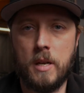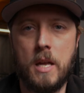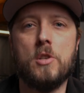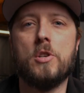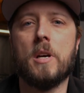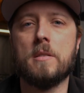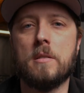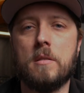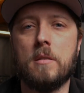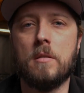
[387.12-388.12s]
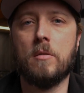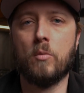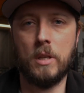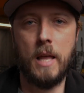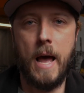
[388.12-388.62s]
and just
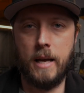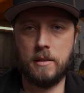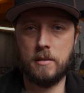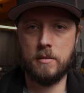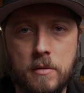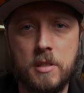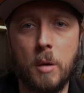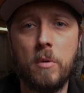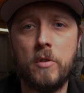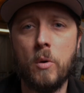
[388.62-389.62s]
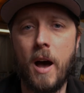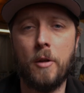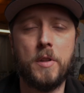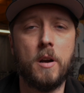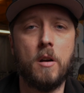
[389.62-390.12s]
relax. Some of you
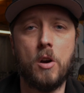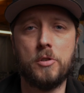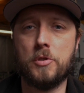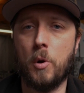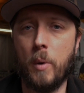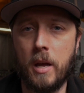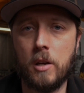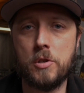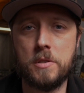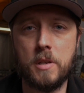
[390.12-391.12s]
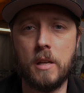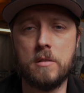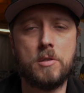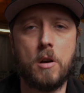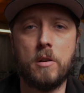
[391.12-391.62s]
out there are so anxious to get
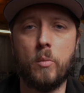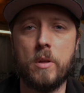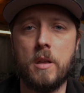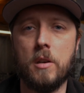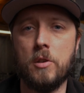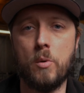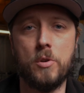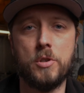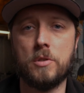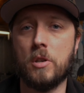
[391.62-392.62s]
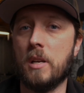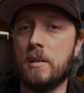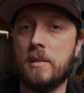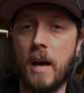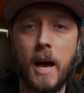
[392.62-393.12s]
started with it, you're just going to
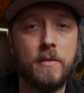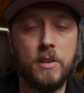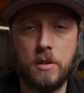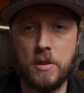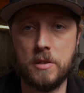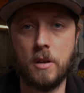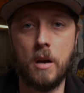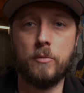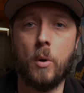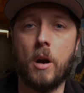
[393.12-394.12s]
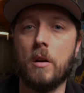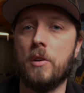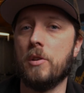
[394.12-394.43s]
dive into the software.